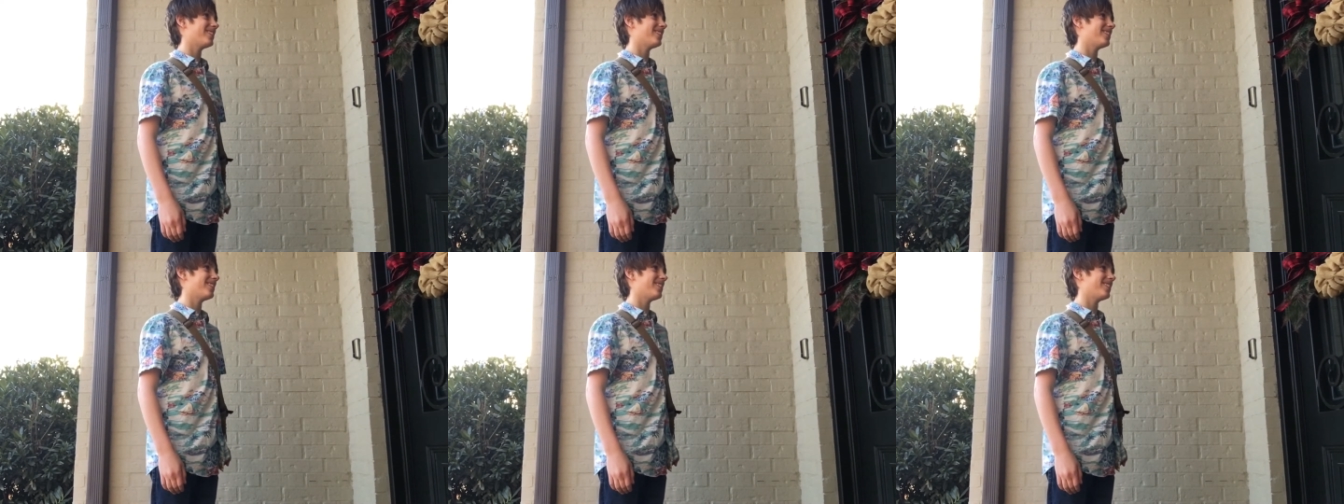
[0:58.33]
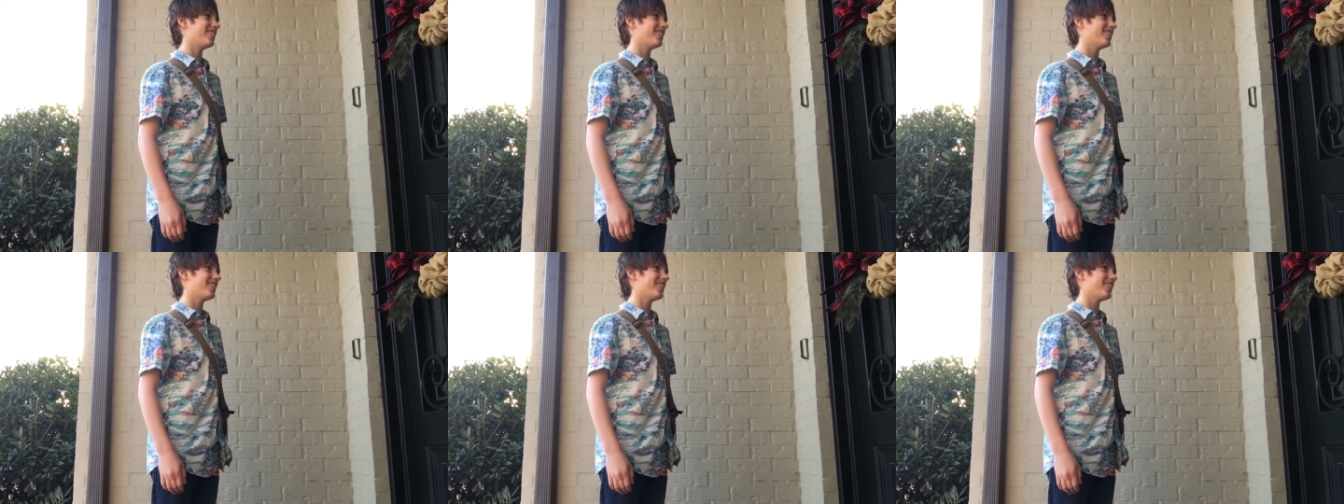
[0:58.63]
that's
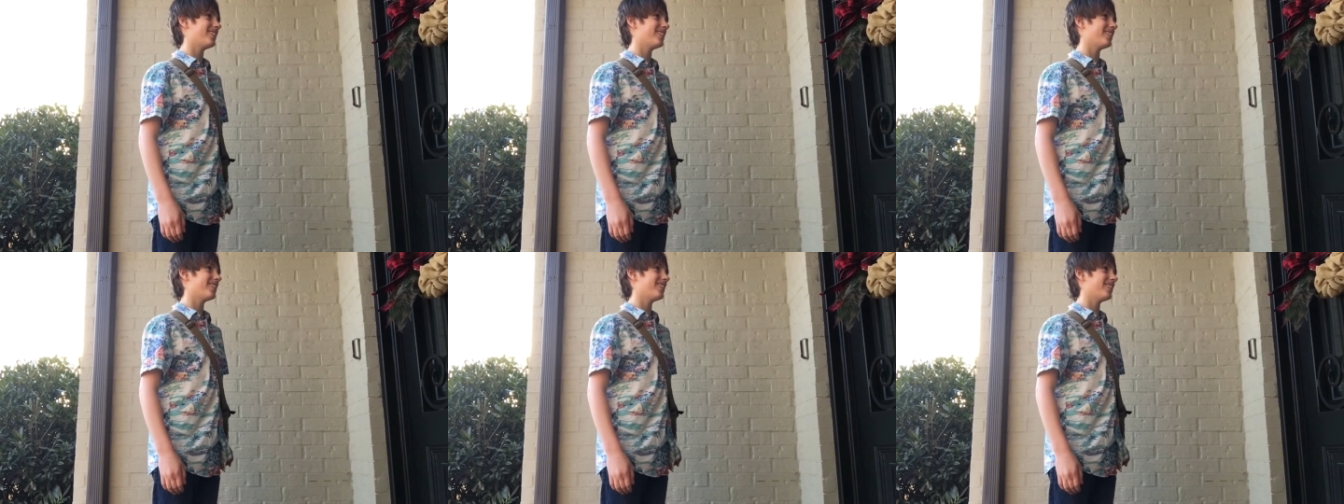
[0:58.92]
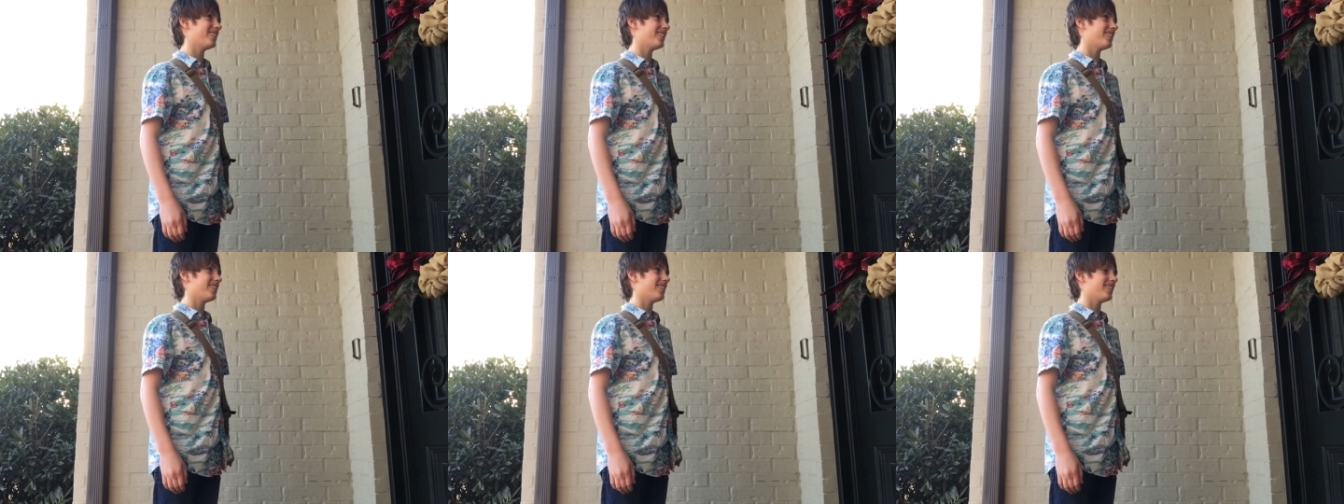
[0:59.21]
cool, man.
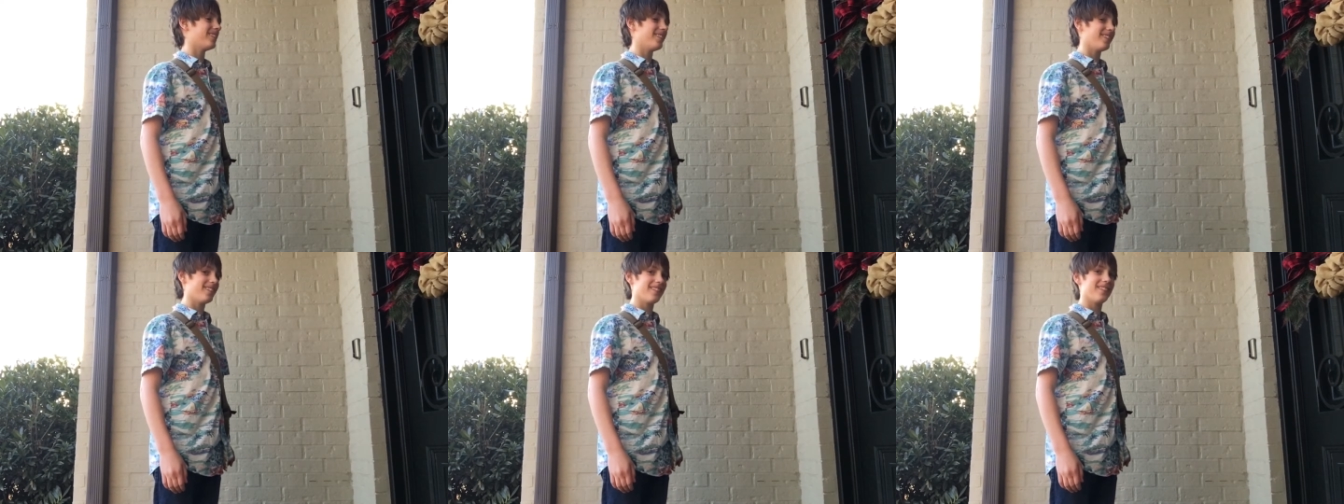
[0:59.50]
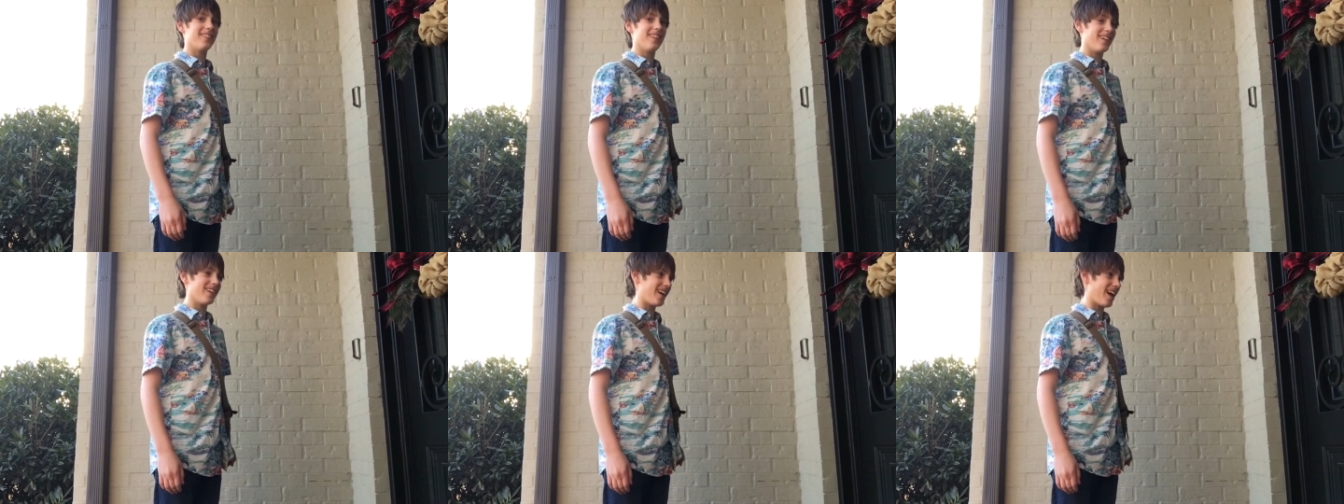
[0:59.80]

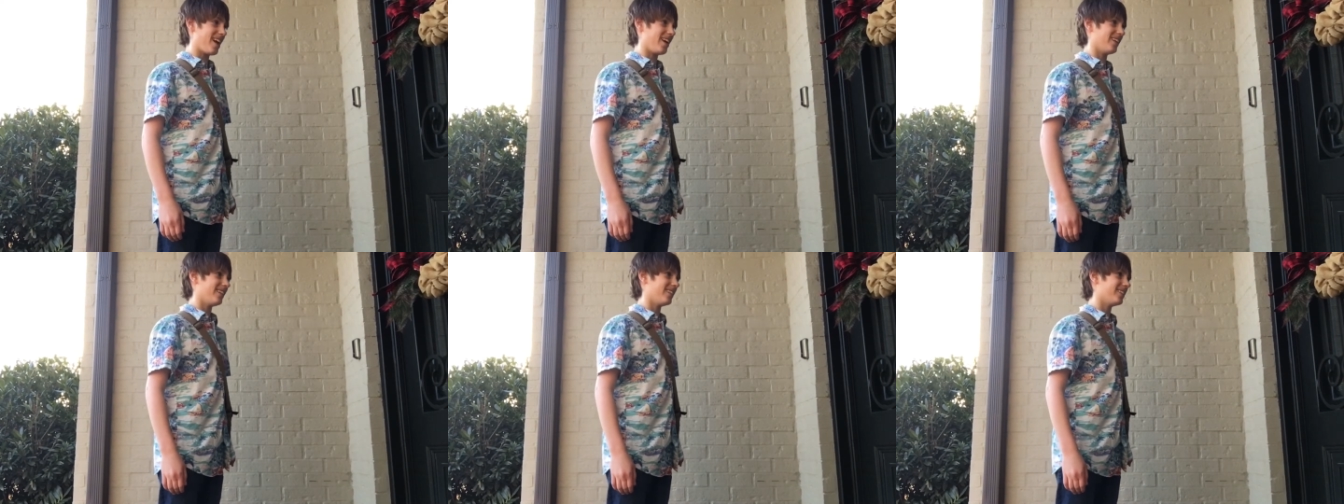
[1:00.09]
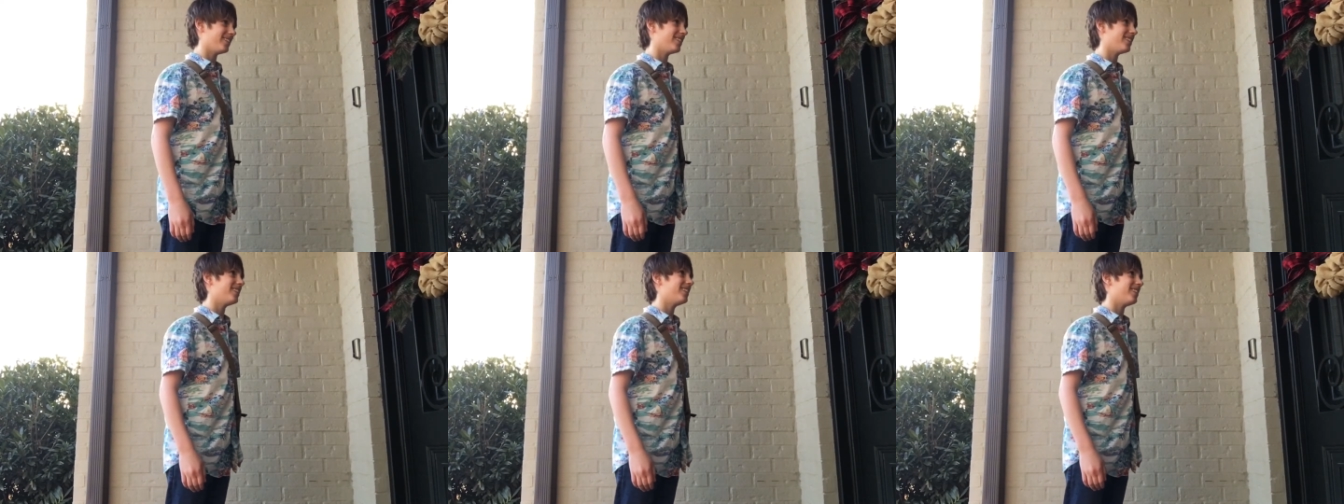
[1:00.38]
You want to
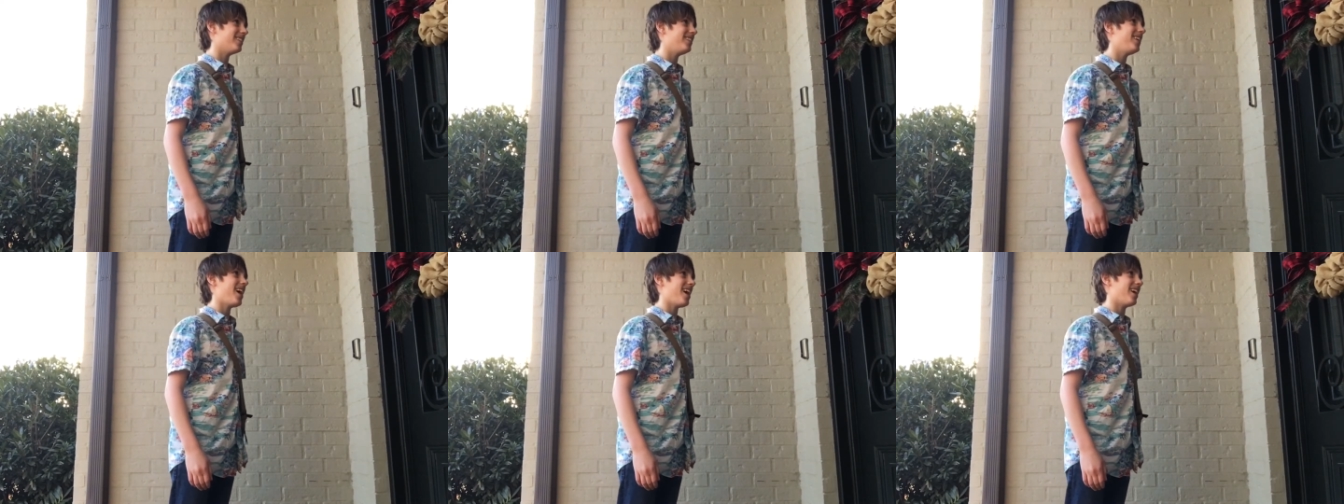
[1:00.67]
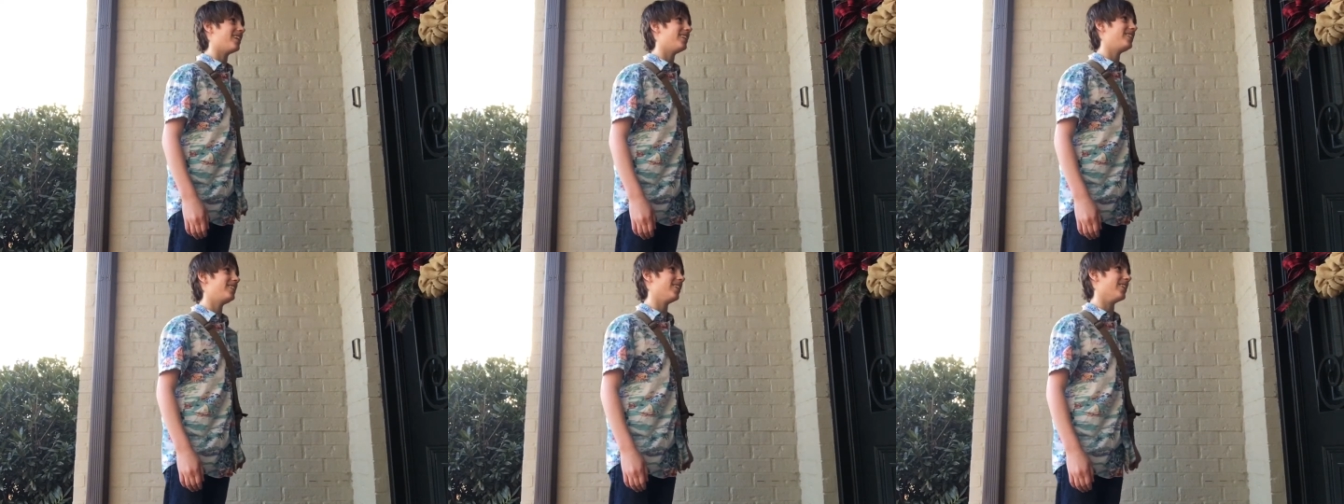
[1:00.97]
come in? Yeah,
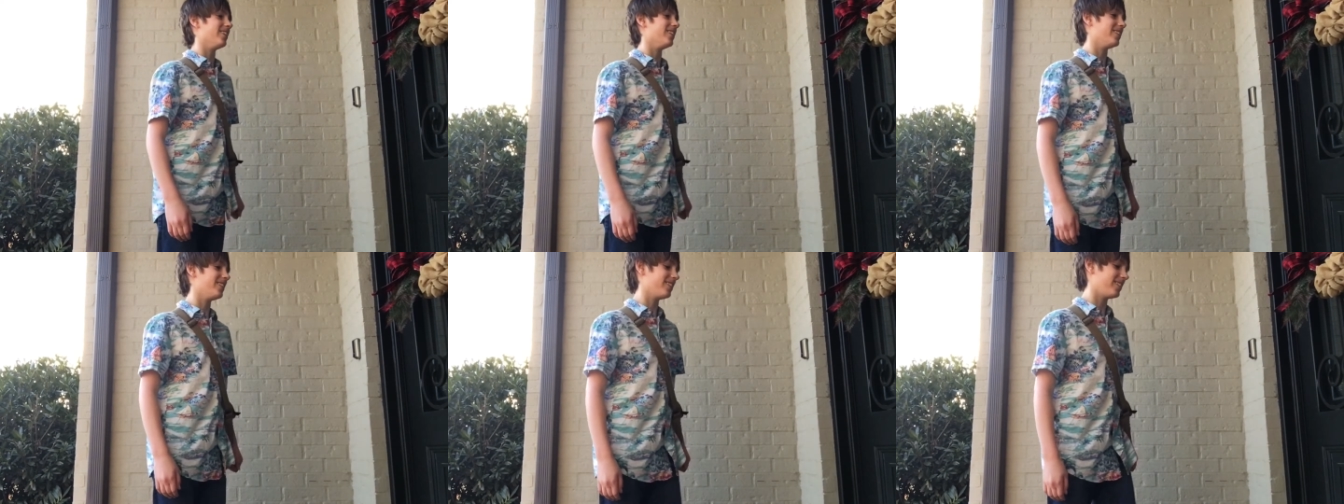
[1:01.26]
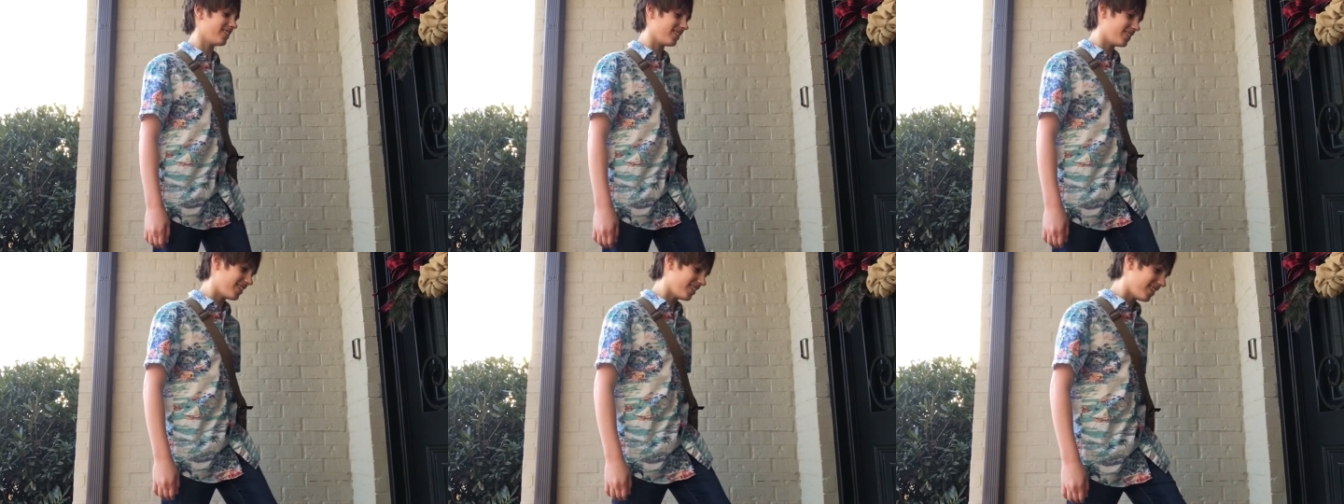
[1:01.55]
sure. You